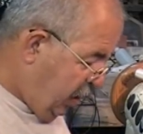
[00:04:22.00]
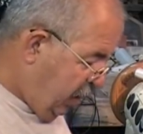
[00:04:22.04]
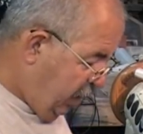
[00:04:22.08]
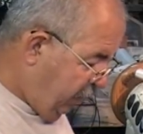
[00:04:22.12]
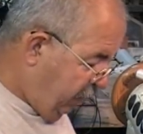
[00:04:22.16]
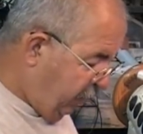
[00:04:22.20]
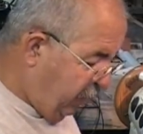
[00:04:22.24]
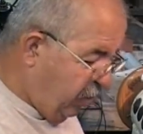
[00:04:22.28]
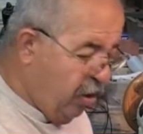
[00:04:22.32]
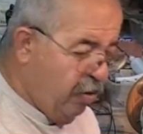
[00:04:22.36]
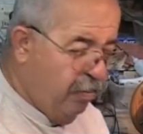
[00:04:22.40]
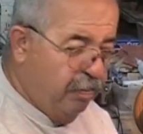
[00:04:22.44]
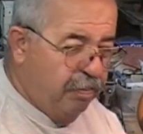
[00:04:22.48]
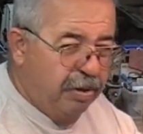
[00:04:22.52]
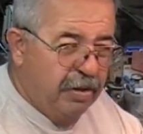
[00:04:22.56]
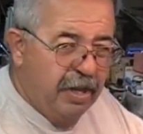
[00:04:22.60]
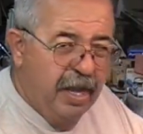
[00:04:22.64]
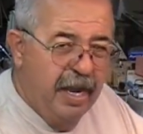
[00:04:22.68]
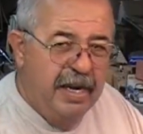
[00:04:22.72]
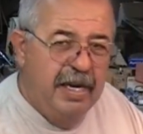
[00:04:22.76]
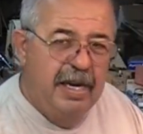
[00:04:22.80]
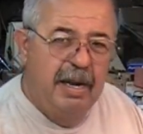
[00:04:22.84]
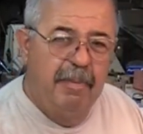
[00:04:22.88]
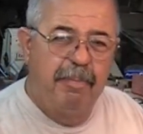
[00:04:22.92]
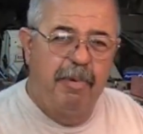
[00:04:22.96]
If you
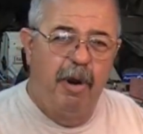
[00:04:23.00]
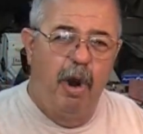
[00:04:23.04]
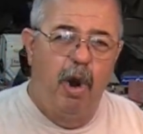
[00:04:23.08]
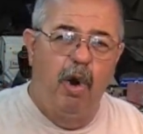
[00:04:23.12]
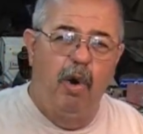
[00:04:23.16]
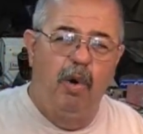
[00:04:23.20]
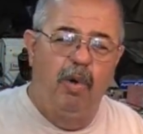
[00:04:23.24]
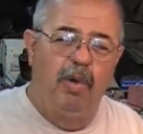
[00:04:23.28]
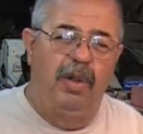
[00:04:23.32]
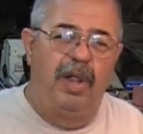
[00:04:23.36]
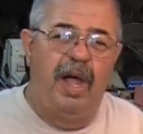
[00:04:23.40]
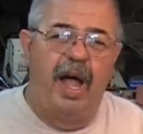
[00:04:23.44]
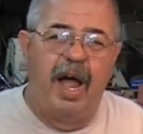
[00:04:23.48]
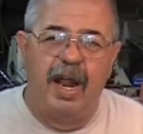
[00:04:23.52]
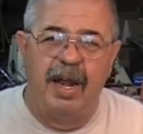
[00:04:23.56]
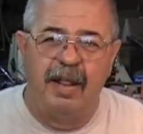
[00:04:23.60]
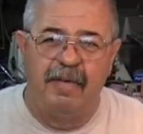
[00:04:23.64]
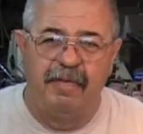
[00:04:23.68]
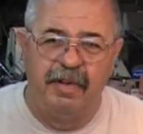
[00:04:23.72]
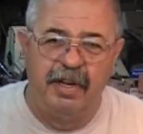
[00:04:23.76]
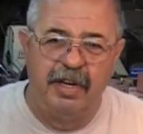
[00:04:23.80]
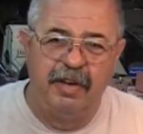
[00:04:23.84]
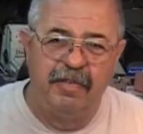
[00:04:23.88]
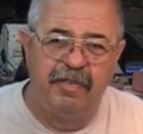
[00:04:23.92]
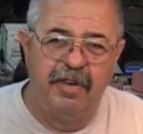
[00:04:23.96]
blend up a whole lot
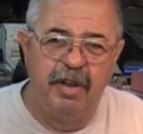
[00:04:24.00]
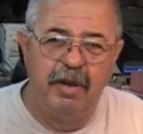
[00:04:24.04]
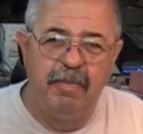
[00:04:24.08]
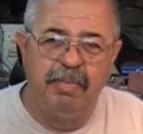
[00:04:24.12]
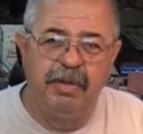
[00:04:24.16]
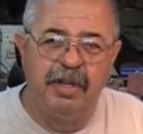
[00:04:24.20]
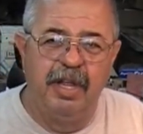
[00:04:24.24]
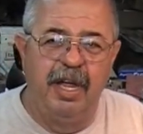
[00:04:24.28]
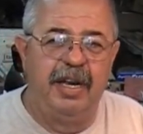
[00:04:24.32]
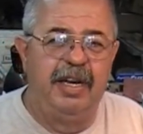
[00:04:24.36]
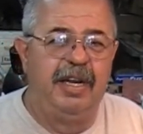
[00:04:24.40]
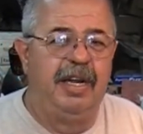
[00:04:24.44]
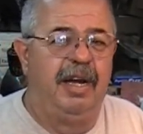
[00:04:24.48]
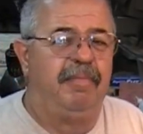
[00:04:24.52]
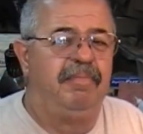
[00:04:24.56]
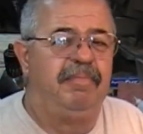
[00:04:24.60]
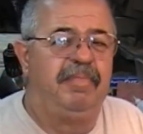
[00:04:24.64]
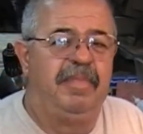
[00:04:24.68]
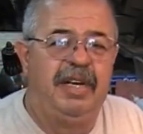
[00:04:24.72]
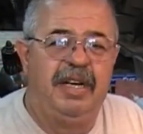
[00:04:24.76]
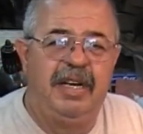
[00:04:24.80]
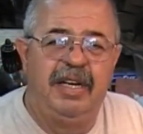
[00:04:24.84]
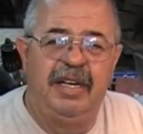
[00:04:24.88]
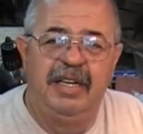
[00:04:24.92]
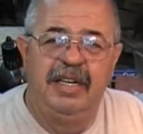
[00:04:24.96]
of it, if you blend up
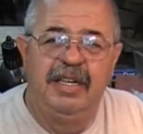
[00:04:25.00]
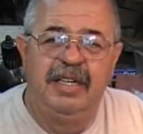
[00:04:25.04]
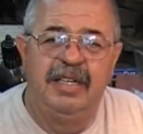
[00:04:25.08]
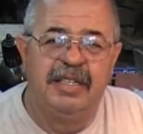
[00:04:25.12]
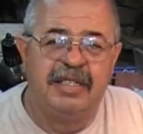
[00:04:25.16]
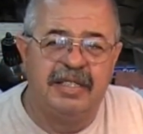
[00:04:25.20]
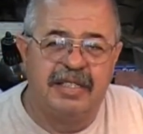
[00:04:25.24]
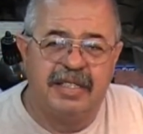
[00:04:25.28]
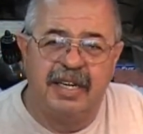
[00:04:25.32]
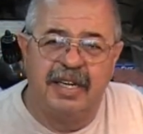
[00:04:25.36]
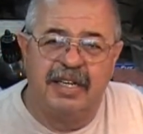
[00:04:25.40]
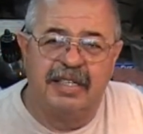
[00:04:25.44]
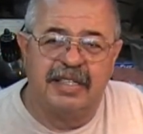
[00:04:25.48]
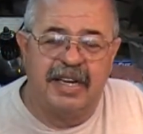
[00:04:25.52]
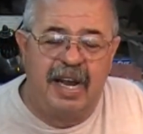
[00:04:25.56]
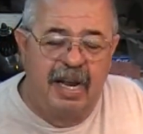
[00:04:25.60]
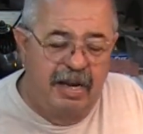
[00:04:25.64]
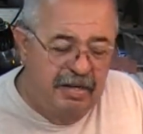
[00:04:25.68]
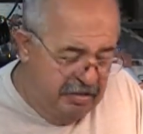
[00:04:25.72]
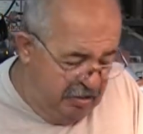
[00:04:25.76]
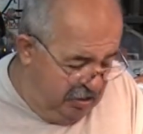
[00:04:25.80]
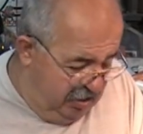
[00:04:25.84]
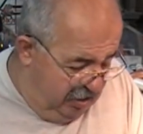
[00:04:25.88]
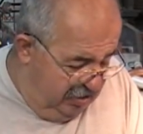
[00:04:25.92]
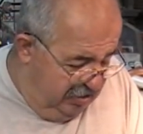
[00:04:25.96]
six
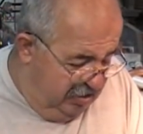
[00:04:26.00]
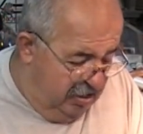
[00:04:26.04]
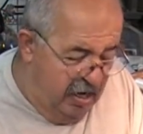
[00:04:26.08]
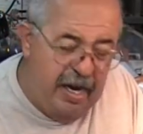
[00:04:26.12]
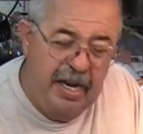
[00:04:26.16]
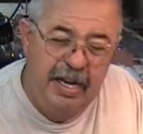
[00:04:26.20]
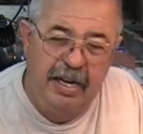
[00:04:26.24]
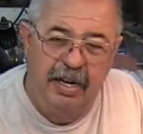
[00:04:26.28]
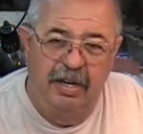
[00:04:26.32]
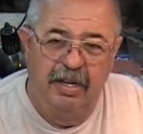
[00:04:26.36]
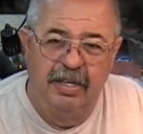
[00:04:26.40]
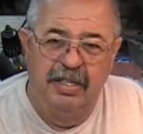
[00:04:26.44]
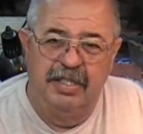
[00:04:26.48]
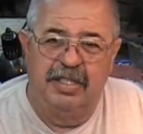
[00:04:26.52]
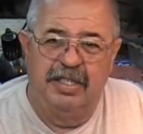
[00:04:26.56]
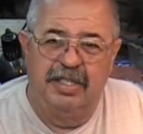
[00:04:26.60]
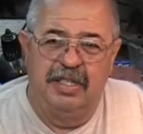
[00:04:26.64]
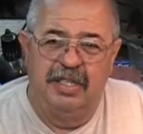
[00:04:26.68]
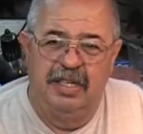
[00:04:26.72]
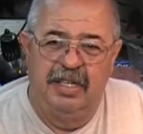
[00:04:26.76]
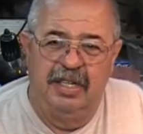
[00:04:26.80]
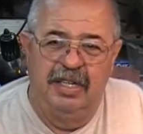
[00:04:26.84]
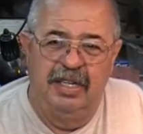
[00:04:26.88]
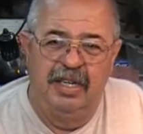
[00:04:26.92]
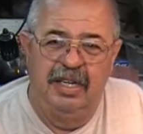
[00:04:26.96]
ounce containers
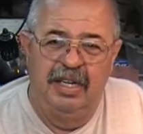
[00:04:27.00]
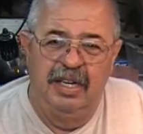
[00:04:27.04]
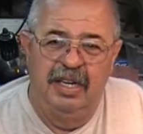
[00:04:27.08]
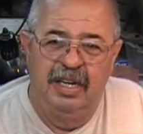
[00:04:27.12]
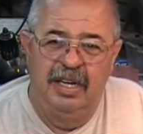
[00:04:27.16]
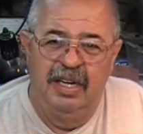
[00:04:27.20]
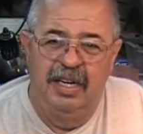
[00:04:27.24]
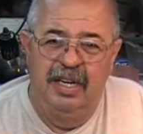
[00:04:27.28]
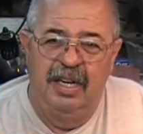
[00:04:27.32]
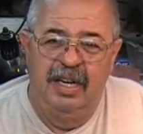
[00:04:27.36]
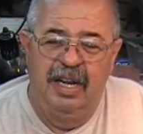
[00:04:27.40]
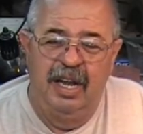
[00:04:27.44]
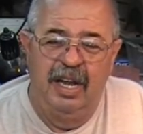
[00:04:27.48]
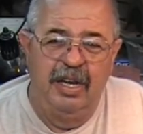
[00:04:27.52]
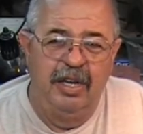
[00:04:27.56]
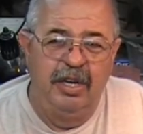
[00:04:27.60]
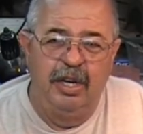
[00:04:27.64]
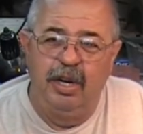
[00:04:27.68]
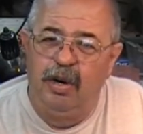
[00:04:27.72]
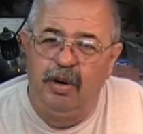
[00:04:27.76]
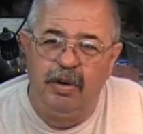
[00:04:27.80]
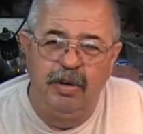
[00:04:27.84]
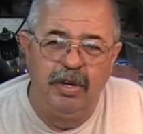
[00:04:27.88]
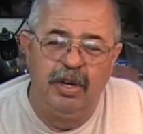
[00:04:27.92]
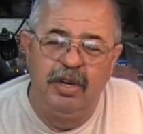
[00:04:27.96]
and you
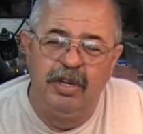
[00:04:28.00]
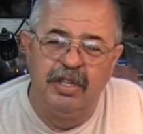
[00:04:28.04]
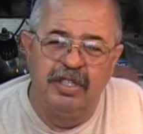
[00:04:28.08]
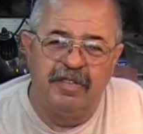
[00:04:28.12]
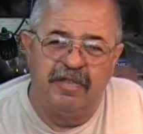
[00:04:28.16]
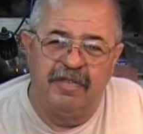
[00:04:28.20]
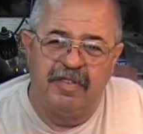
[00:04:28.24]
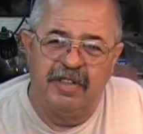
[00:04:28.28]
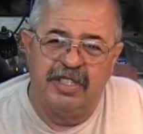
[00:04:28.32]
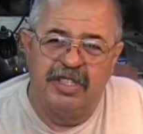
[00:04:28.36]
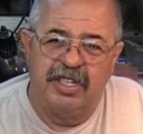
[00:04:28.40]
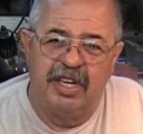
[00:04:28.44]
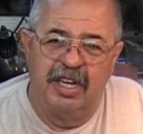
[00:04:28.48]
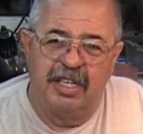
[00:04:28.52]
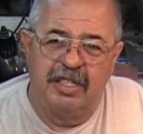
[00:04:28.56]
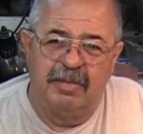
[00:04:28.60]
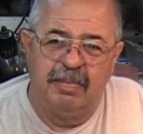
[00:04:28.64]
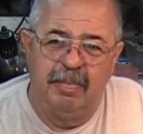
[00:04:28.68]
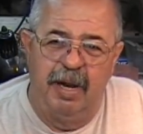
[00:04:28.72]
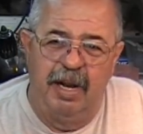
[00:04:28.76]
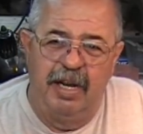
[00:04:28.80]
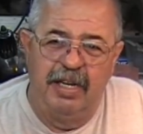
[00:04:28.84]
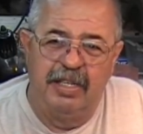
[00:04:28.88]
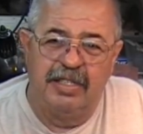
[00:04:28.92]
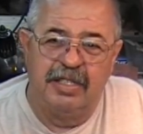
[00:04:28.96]
don't use it for six
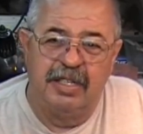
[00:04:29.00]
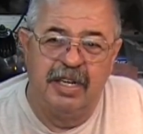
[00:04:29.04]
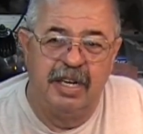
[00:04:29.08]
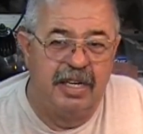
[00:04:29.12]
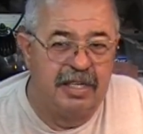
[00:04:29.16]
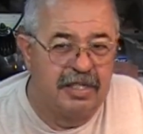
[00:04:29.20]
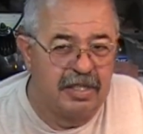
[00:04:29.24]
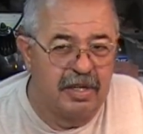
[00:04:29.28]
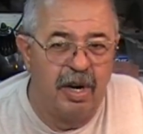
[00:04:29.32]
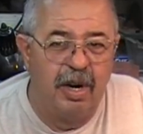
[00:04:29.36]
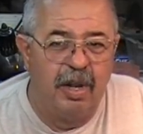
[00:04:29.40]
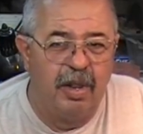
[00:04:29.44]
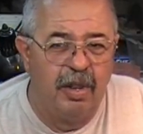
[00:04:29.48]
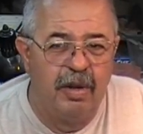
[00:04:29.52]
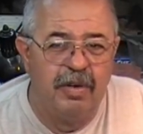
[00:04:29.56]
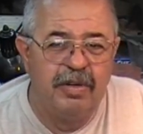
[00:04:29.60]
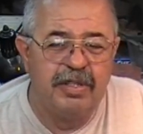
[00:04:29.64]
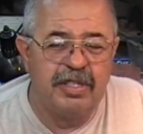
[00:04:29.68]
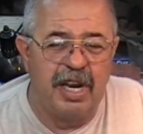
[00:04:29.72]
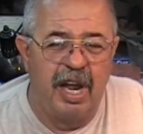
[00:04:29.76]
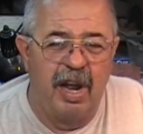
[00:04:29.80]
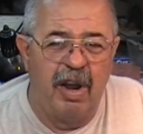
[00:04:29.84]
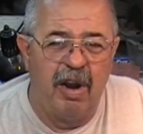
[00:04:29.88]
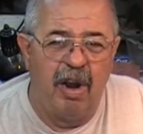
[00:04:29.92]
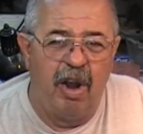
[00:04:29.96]
months, it's going to
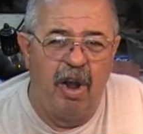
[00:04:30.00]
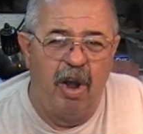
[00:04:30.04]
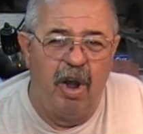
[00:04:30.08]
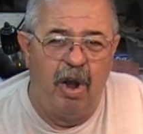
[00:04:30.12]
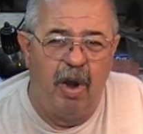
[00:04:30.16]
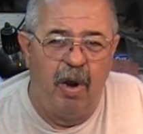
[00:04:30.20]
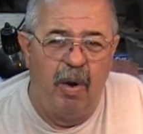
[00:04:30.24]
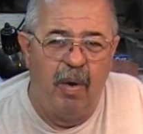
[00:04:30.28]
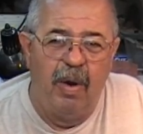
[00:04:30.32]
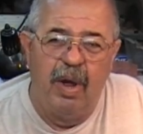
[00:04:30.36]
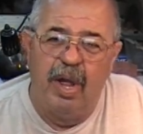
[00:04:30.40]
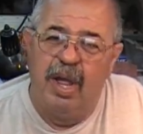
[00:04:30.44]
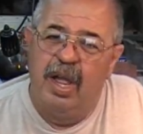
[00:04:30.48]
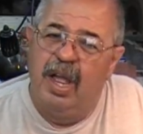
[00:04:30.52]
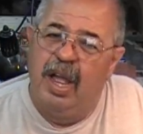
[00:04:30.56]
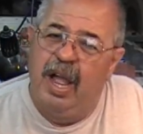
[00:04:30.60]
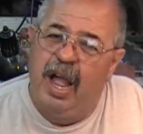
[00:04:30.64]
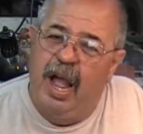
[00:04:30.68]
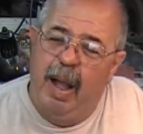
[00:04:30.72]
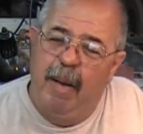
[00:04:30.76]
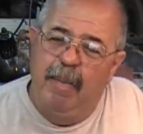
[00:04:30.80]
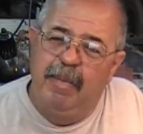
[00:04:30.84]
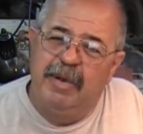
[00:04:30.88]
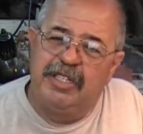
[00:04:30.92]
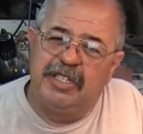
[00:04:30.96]
lose alcohol.
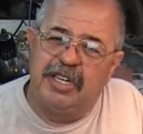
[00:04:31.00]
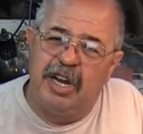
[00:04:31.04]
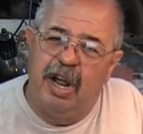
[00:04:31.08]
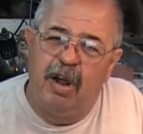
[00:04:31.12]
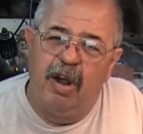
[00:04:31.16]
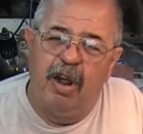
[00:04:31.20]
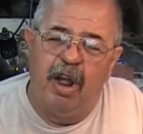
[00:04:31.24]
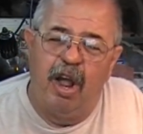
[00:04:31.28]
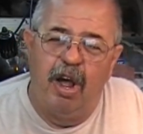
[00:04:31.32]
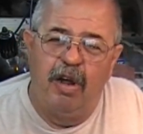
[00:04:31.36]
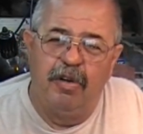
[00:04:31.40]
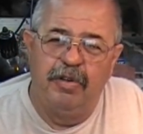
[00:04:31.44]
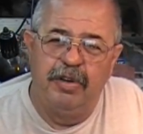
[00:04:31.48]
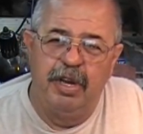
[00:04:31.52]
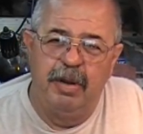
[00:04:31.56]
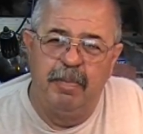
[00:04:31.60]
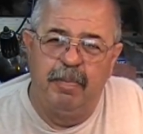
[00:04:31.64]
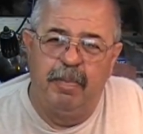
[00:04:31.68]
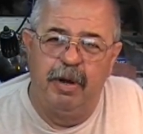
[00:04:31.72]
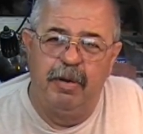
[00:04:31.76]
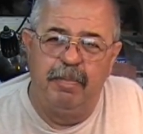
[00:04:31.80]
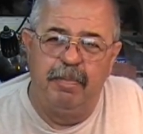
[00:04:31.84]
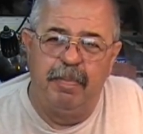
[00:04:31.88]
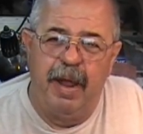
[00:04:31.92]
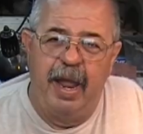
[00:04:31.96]
How much alcohol do you
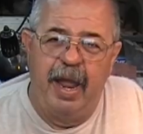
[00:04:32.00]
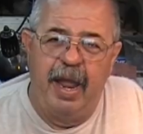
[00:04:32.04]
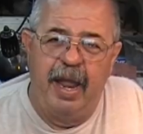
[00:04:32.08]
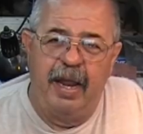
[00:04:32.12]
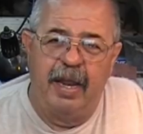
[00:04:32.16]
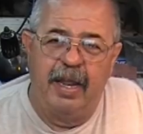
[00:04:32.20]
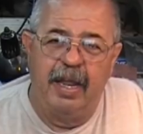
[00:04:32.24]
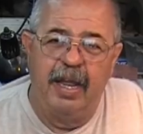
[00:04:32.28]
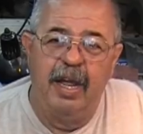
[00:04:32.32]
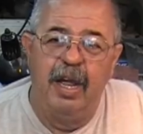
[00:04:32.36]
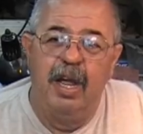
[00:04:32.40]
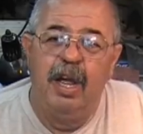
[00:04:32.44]
put back?